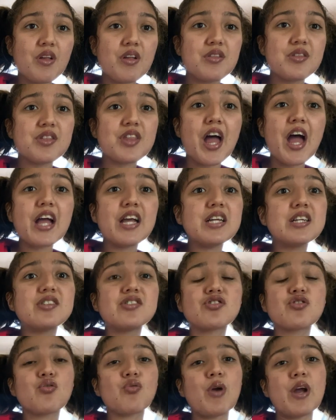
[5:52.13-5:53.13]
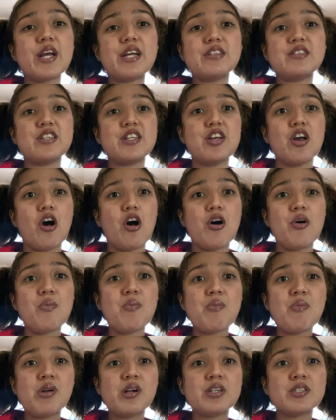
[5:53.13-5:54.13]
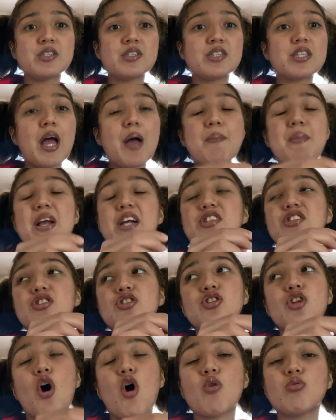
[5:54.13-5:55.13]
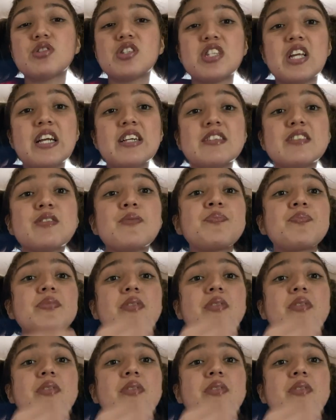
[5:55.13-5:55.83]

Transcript: That is crazy, y'all. That makes no sense.